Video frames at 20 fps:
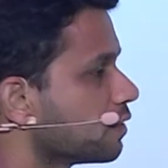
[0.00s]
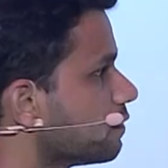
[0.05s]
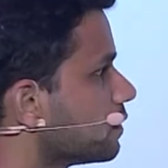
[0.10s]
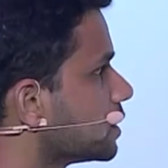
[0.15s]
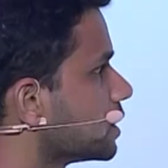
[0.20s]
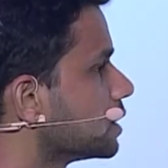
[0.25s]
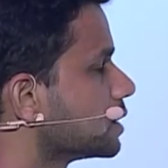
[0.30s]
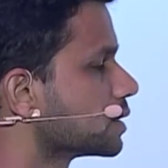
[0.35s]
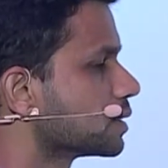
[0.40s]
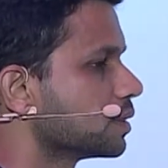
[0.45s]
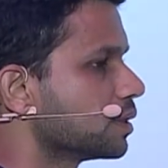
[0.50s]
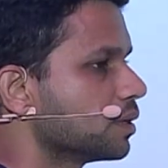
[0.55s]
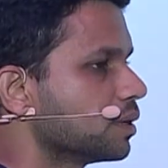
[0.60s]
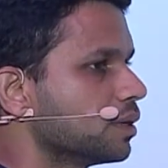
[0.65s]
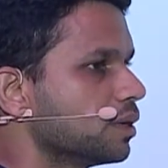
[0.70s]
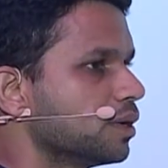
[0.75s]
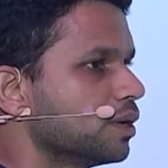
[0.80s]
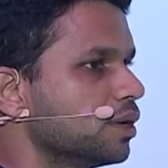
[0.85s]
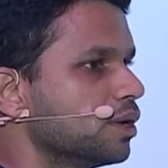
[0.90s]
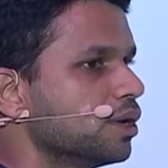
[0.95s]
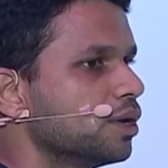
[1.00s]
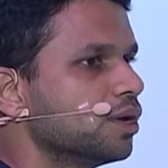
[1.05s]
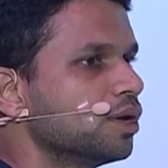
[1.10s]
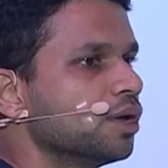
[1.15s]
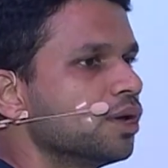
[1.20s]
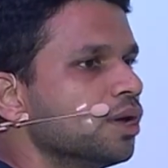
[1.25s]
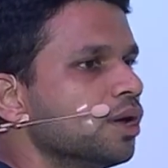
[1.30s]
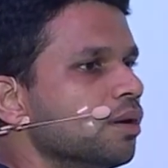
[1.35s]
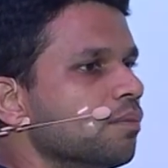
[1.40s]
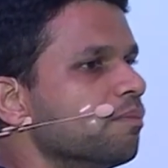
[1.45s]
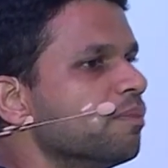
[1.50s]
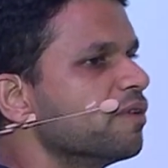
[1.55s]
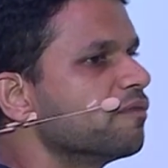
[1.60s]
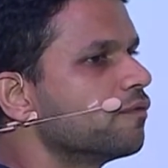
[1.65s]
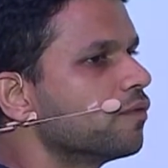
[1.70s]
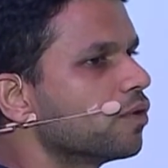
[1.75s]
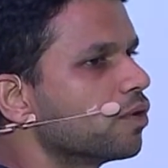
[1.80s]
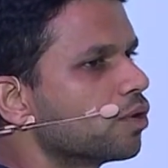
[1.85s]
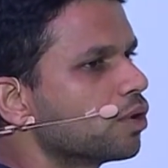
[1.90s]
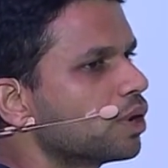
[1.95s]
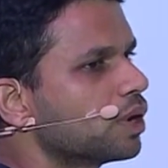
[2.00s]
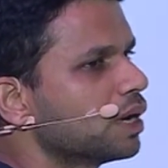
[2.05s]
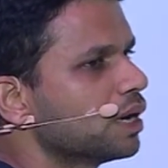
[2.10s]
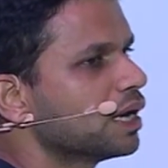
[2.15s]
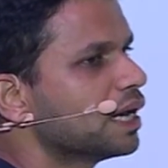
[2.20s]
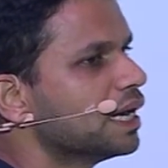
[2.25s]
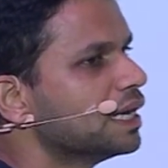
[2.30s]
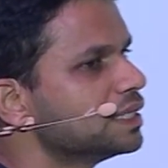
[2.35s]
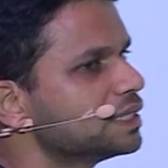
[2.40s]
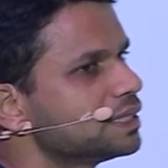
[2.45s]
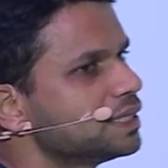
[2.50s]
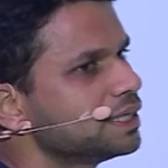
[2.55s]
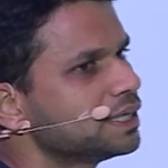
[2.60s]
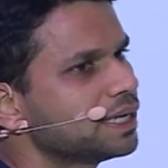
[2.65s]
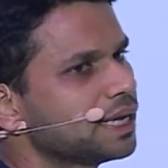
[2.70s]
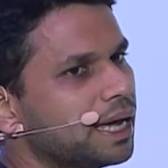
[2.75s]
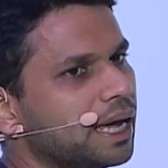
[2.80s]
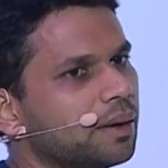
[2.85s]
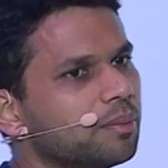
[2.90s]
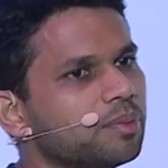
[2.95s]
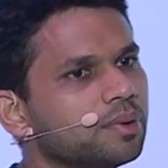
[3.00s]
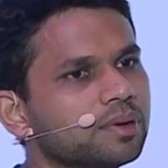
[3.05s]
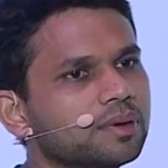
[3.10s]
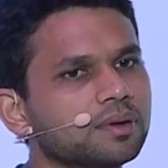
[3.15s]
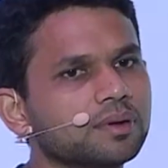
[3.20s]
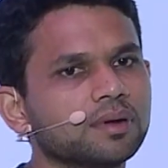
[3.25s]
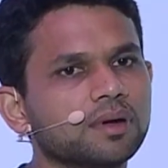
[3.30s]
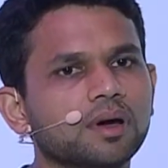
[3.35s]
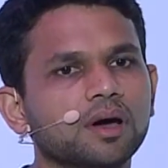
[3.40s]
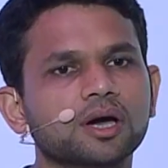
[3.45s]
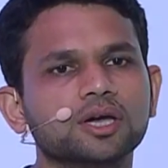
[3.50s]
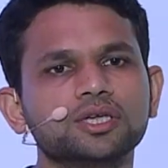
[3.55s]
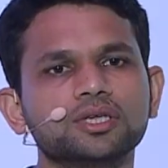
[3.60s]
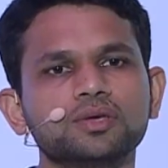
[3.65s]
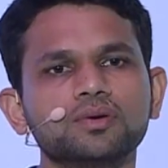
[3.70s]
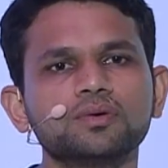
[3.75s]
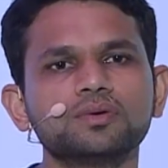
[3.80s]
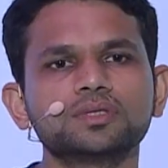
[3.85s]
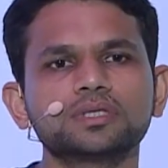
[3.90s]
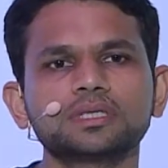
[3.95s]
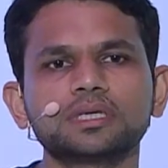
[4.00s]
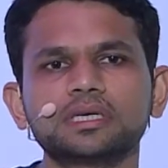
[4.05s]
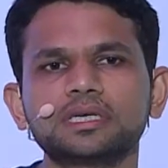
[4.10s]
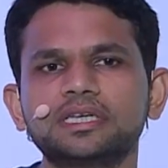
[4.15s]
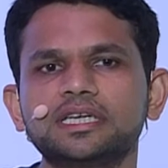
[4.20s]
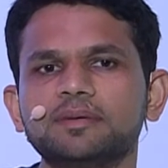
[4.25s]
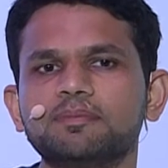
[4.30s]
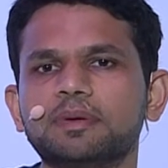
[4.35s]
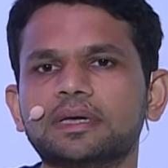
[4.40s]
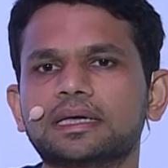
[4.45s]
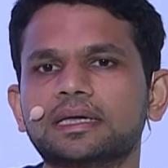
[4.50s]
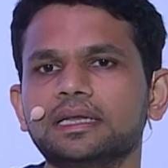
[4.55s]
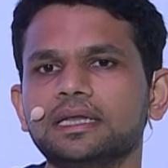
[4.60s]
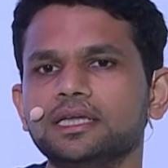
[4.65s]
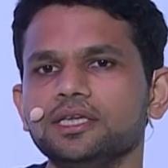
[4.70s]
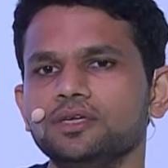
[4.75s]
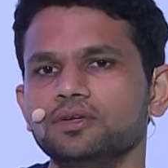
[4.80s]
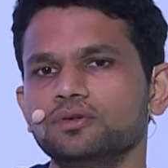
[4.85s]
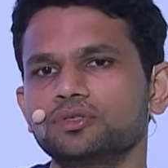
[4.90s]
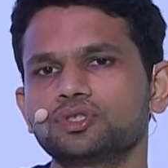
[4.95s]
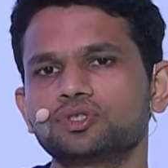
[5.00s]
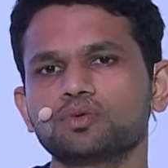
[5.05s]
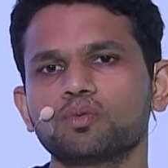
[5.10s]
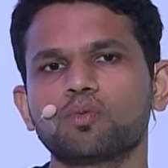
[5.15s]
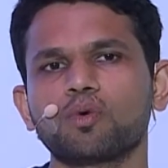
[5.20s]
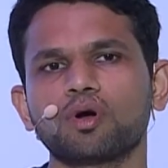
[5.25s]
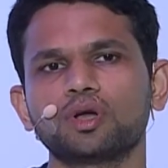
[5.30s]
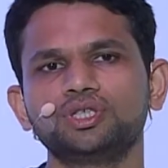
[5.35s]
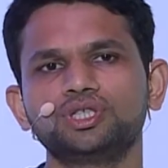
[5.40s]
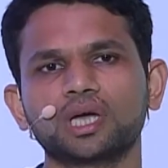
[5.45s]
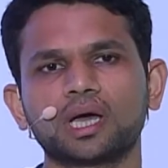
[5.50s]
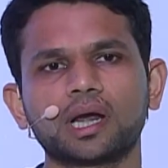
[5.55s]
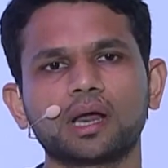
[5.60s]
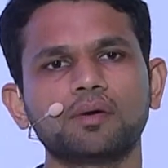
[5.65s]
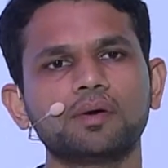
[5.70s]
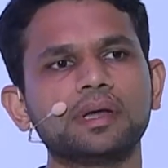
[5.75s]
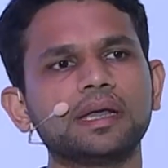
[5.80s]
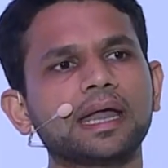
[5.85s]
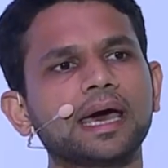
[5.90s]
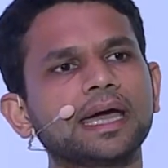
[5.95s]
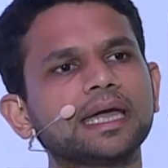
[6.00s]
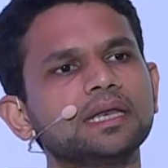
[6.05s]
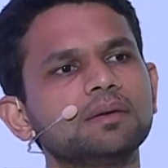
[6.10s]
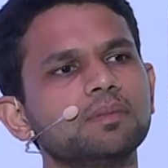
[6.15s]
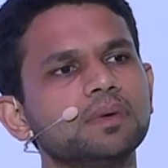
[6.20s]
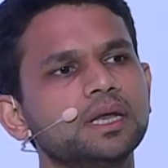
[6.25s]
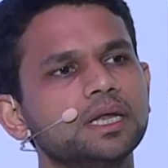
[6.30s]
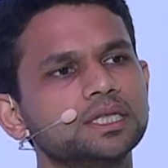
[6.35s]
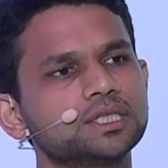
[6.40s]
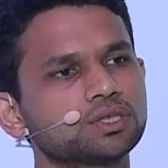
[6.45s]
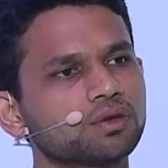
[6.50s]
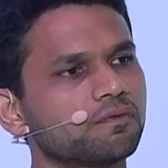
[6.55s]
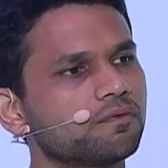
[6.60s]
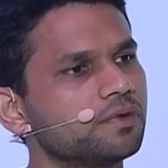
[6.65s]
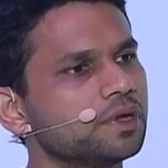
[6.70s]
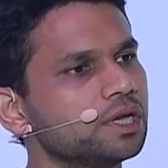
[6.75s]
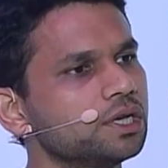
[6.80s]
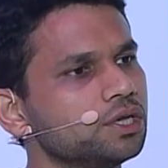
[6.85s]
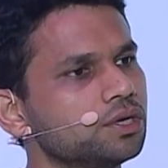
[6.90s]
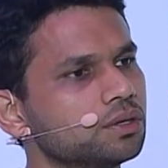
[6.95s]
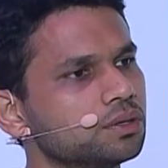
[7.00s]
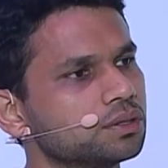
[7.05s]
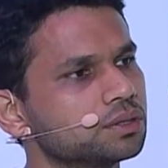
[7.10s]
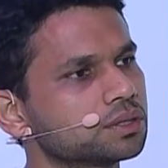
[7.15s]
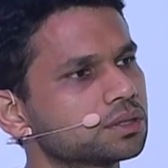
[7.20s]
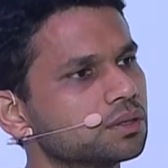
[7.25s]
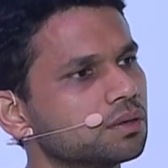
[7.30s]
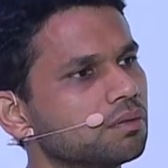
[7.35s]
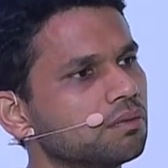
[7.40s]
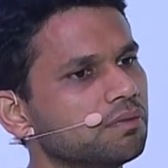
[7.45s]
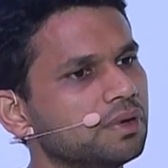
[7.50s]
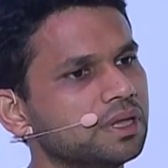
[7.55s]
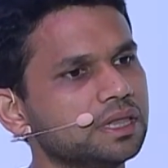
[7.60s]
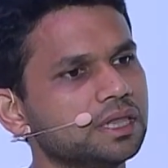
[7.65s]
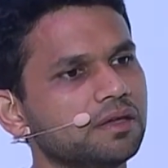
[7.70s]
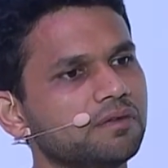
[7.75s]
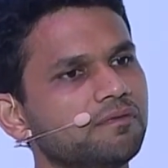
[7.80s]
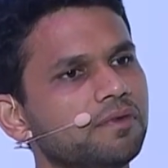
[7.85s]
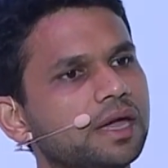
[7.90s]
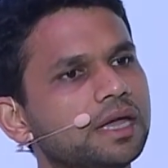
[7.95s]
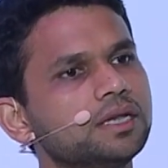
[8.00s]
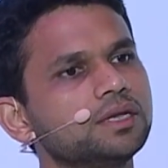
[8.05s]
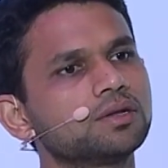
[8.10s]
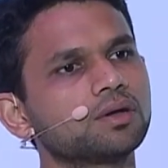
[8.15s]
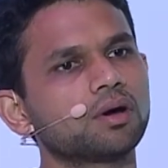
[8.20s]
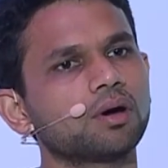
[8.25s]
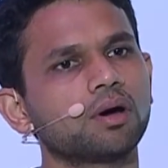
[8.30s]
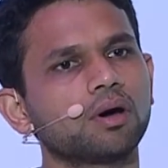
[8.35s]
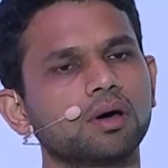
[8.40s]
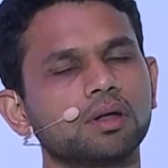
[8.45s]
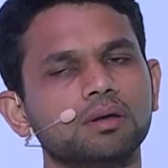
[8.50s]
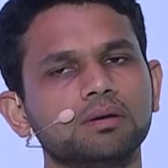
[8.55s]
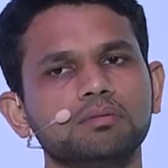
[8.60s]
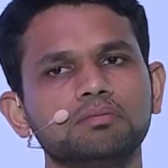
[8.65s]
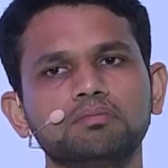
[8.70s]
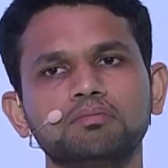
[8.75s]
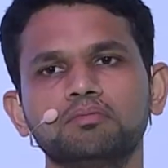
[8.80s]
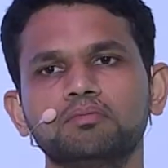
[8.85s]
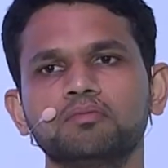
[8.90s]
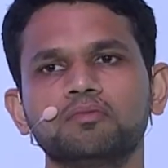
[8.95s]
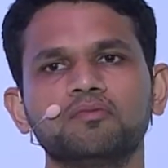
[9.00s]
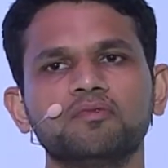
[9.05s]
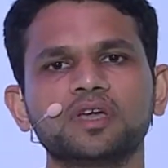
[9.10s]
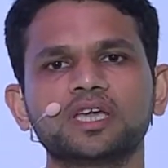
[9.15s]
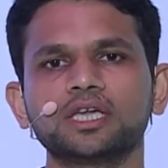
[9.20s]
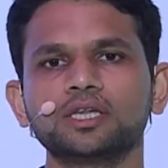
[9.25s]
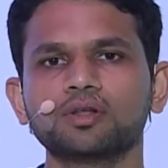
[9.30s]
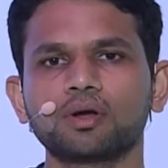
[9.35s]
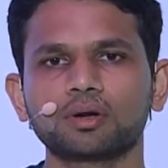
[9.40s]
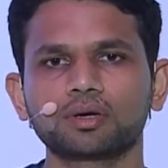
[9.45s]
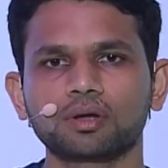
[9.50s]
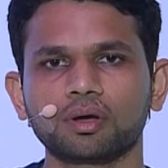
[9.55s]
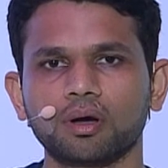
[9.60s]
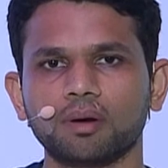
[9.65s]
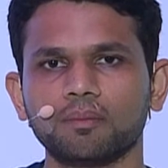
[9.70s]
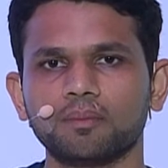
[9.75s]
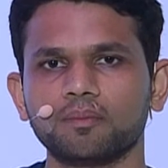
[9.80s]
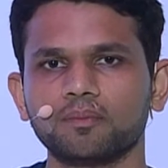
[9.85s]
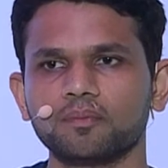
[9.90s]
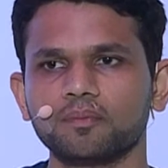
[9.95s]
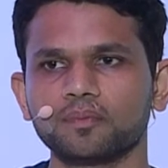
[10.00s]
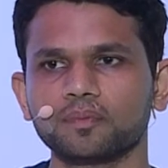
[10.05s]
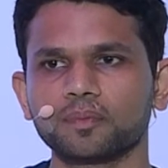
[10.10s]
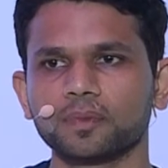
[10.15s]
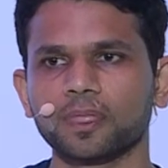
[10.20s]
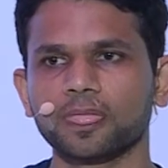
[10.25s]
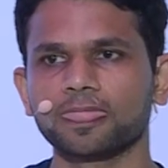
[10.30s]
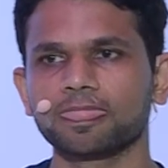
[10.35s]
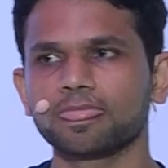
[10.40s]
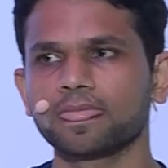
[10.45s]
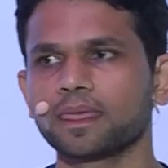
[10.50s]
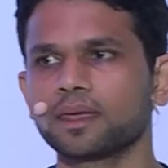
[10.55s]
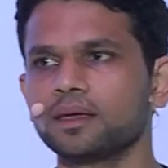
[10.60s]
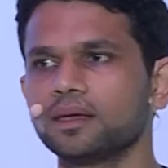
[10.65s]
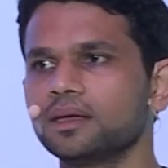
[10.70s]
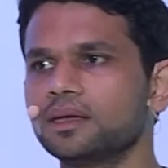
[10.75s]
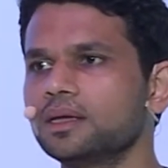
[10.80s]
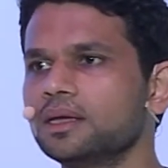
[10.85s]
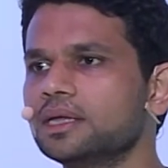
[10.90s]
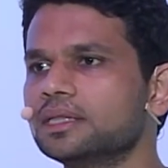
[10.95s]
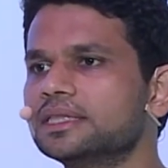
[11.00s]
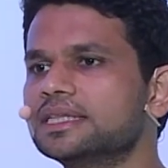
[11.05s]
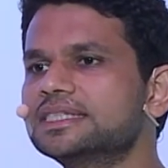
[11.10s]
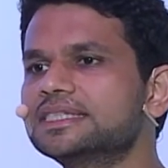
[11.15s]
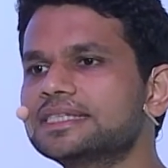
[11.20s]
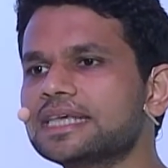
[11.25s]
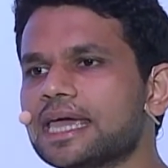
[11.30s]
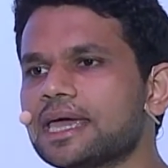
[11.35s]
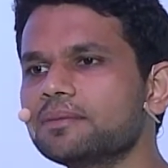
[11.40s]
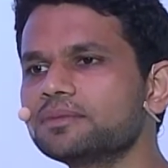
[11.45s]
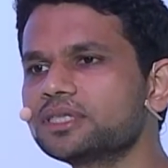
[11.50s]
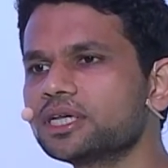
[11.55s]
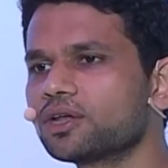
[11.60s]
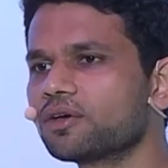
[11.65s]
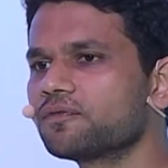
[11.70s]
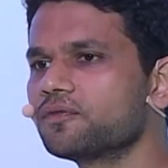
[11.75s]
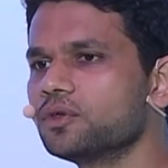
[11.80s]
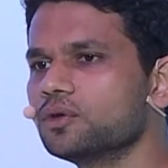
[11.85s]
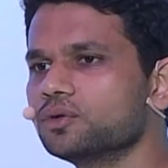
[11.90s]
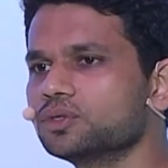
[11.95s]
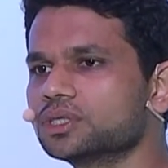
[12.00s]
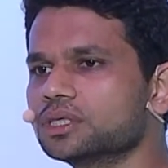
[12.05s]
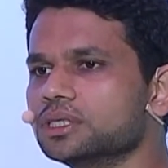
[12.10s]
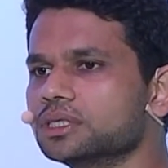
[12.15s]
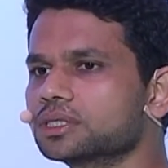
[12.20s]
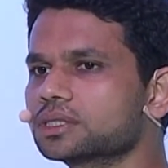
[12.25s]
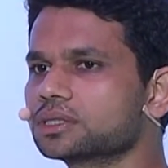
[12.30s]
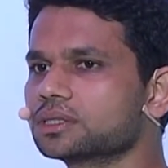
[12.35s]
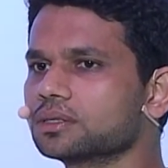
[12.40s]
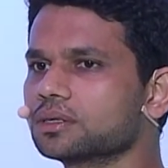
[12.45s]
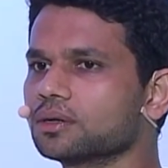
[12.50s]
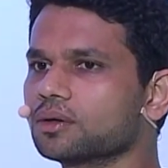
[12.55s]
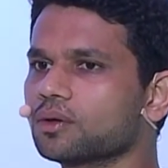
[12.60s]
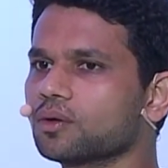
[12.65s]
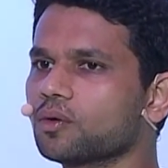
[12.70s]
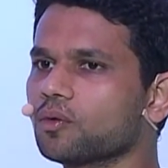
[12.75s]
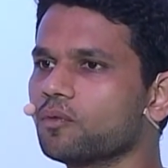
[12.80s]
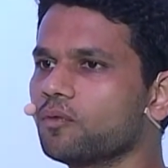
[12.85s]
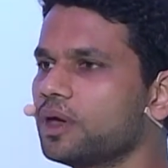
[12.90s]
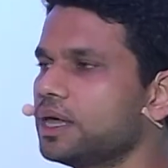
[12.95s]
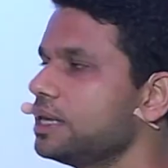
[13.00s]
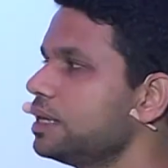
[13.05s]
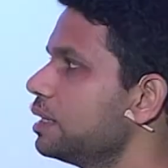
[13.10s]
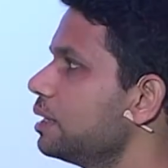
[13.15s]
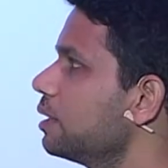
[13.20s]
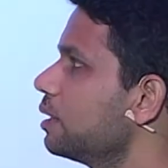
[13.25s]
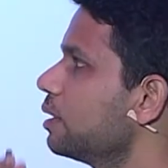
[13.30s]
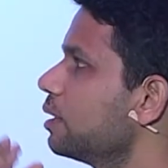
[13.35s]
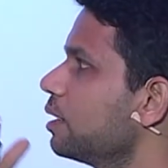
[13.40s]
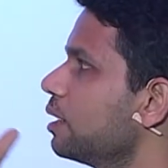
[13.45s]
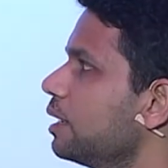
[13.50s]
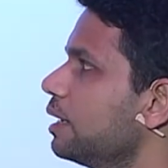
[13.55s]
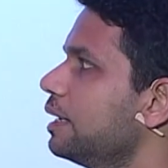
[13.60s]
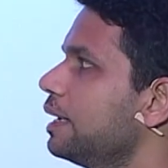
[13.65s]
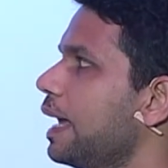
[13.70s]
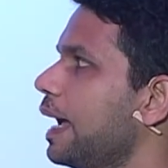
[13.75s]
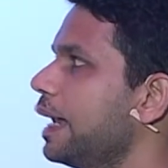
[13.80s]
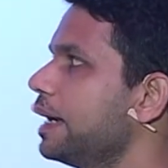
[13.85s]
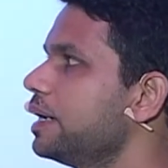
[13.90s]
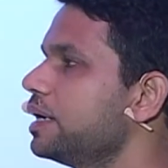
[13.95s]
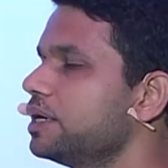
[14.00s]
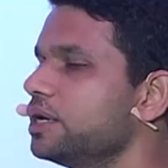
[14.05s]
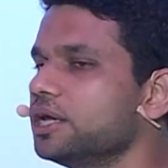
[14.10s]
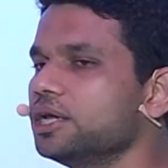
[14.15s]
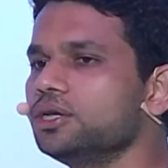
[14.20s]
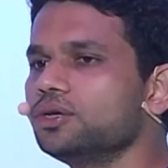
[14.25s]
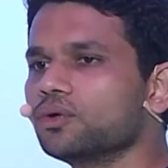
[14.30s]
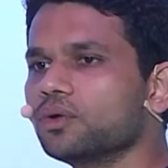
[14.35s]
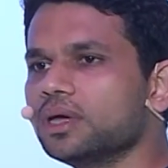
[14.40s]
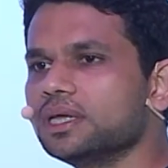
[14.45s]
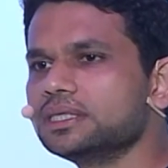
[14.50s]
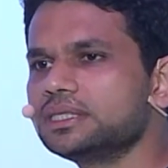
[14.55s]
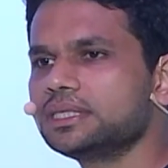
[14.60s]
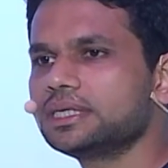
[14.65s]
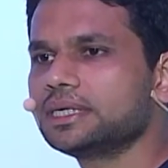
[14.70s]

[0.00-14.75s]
which really means that they had a bunch of traffic which was going to their website and not completing the journey, dropping off, facing issues, so on and so forth. They took the same traffic and